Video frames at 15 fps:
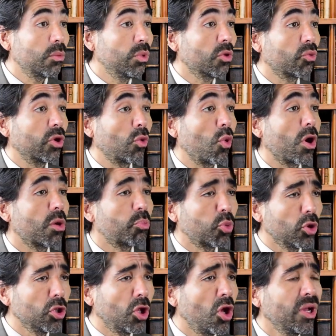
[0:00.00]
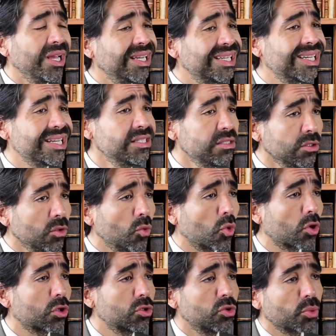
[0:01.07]
that will require prolonged and constant
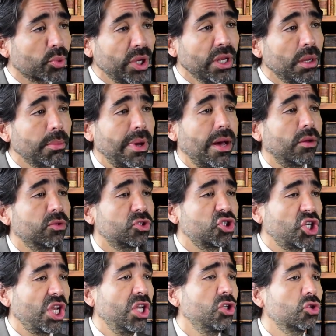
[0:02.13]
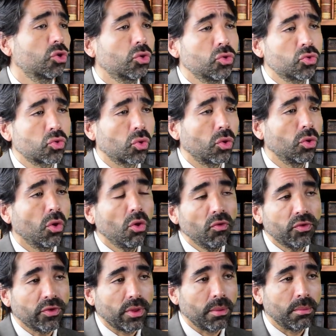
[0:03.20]
work to bring about change or control
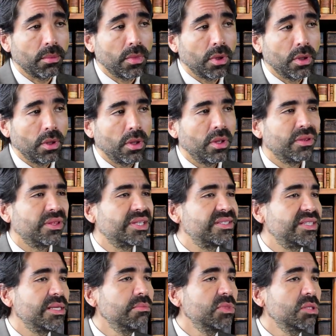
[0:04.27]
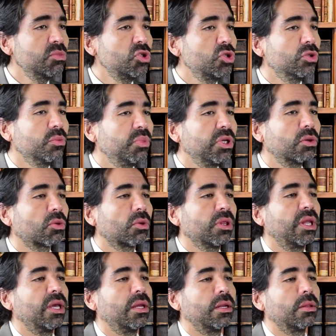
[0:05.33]
over them. The symptoms should be
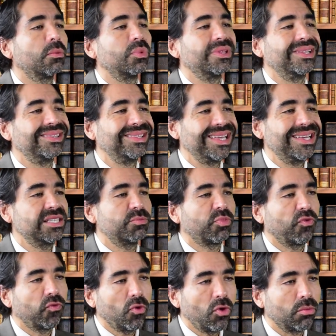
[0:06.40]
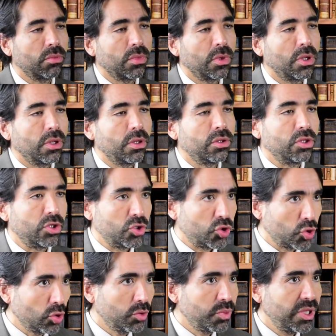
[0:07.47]
correlated with the test performed. They
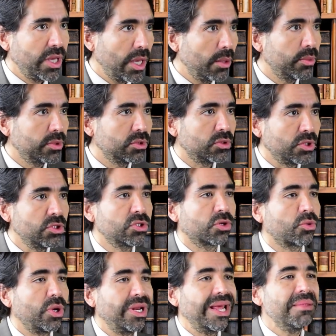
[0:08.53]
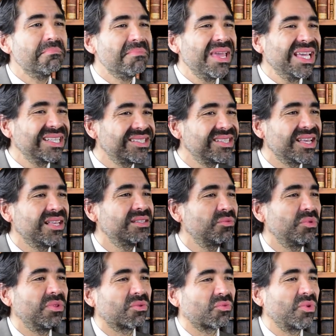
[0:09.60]
should be able to integrate and make
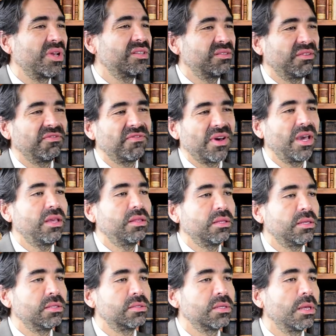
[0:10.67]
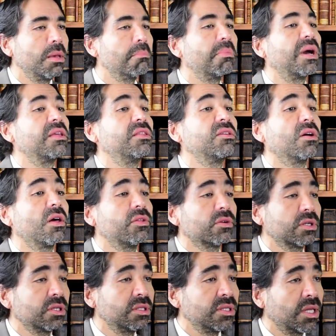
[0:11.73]
sense with the rest of findings by the
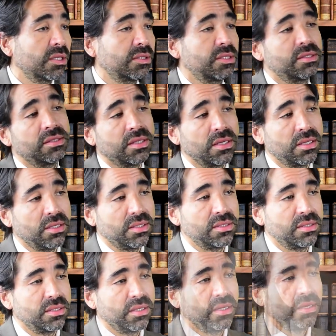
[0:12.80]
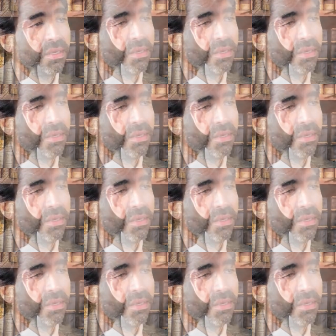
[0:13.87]
other conducted studies.